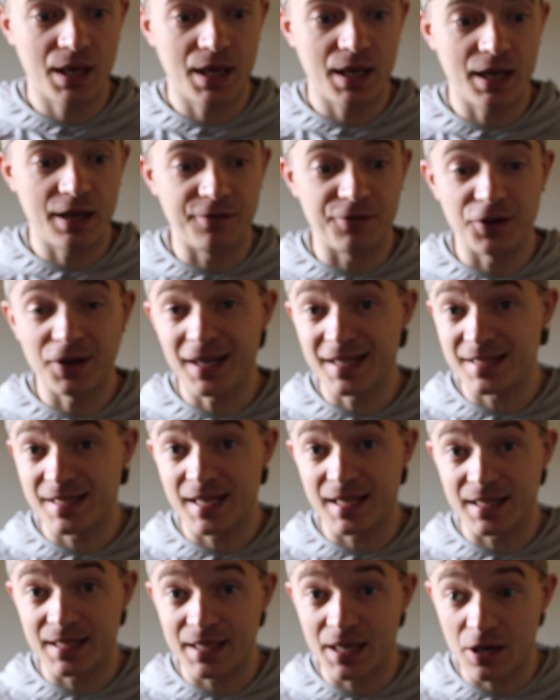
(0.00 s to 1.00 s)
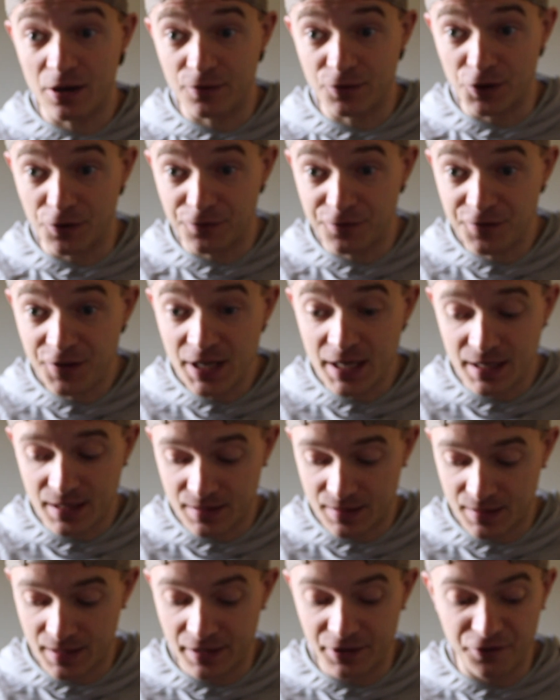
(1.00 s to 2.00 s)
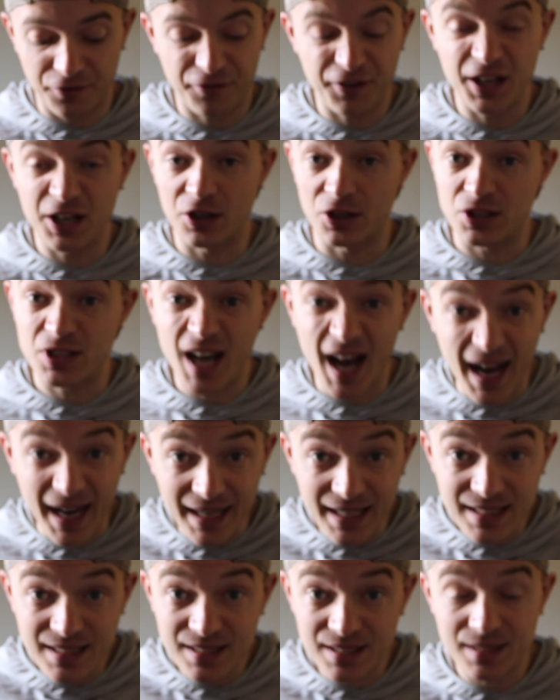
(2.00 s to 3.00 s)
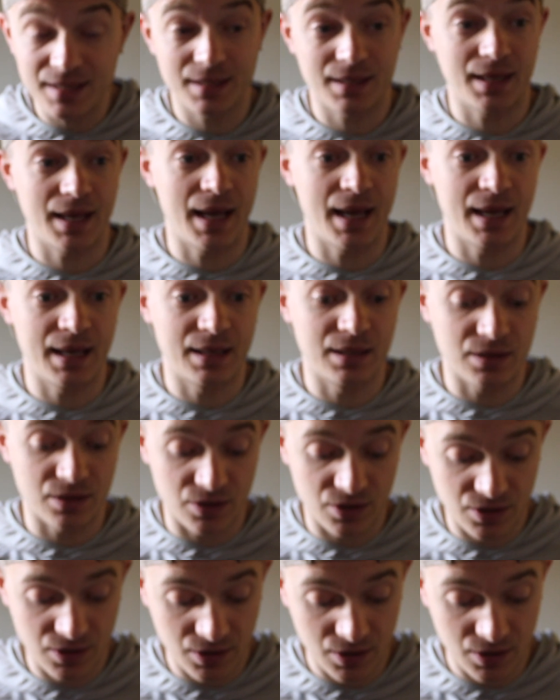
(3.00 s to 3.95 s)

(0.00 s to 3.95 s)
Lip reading: if you're not taking care of your feet and your feet are tight and